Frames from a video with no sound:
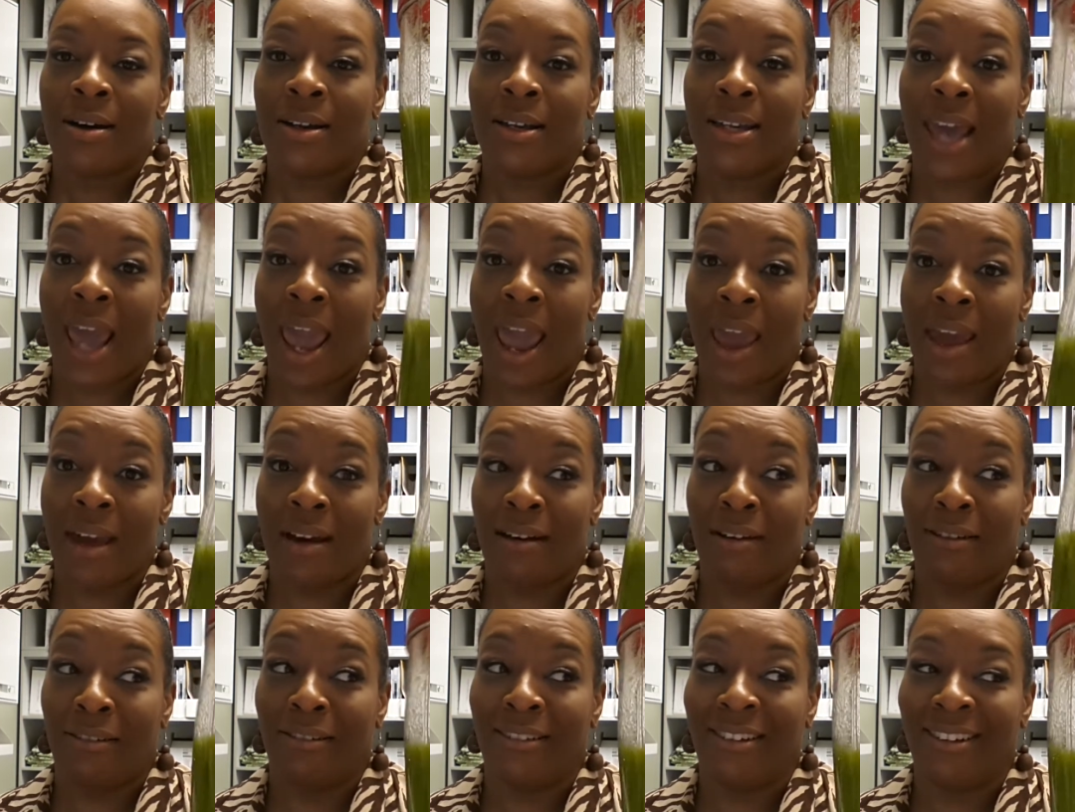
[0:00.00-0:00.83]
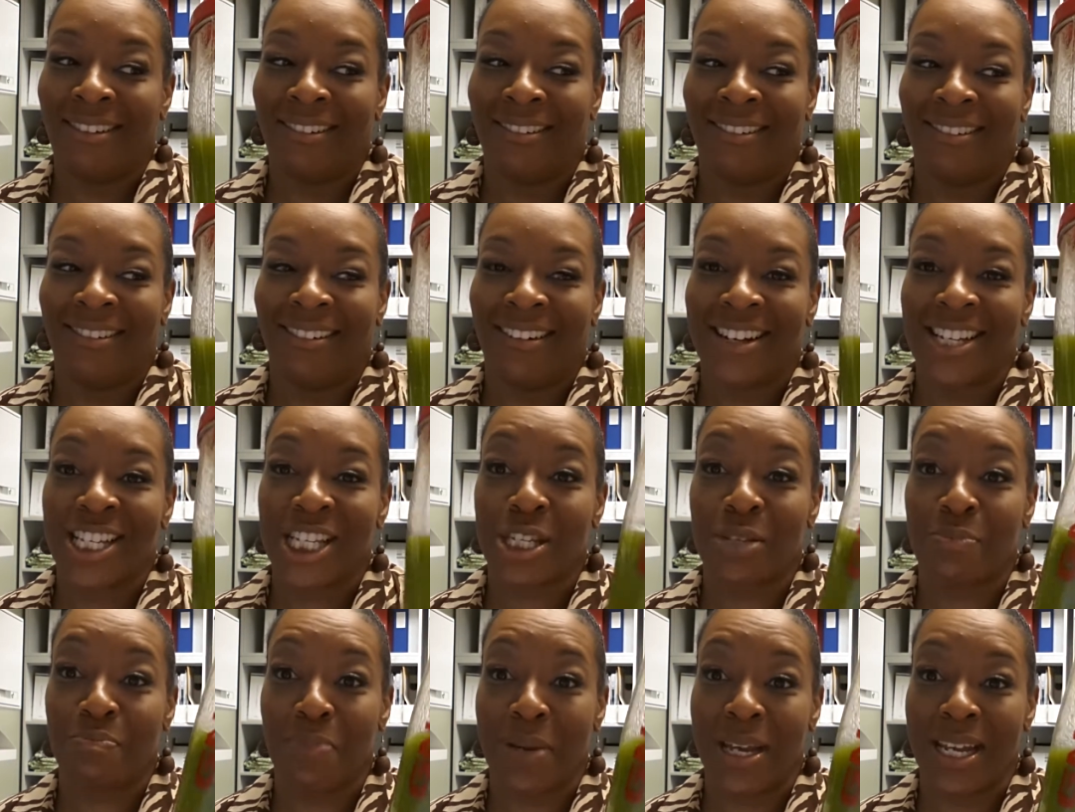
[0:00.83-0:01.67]
kale,
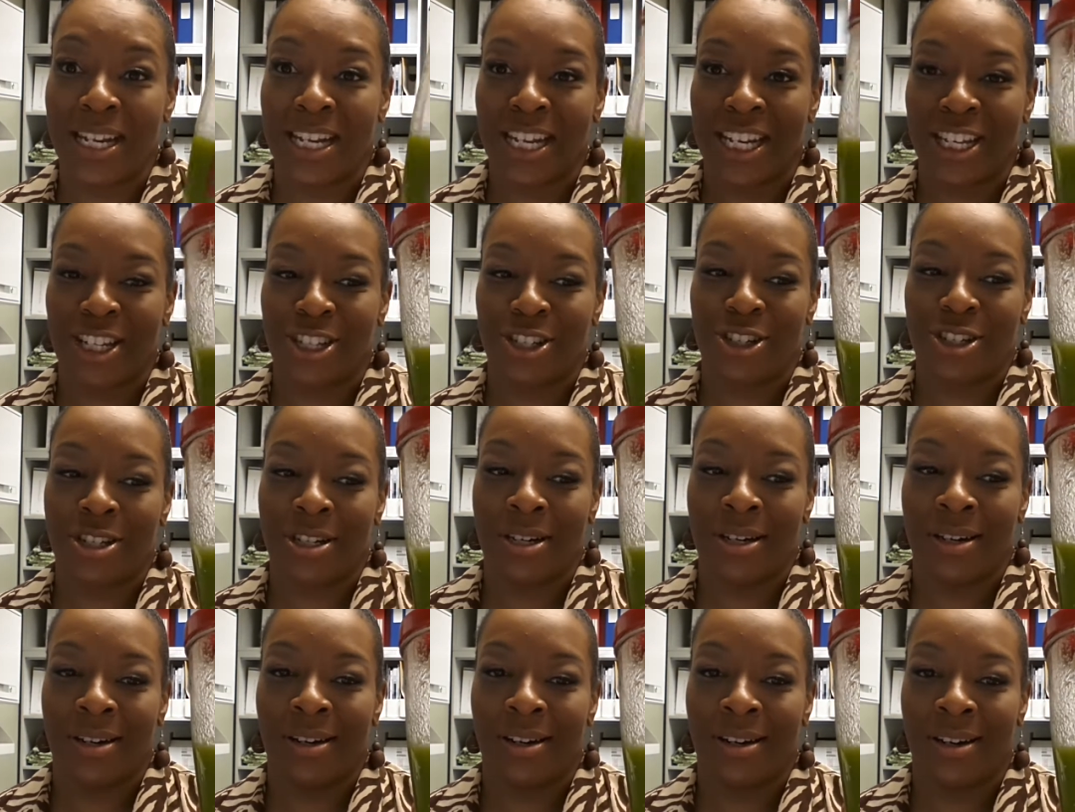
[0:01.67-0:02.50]
spinach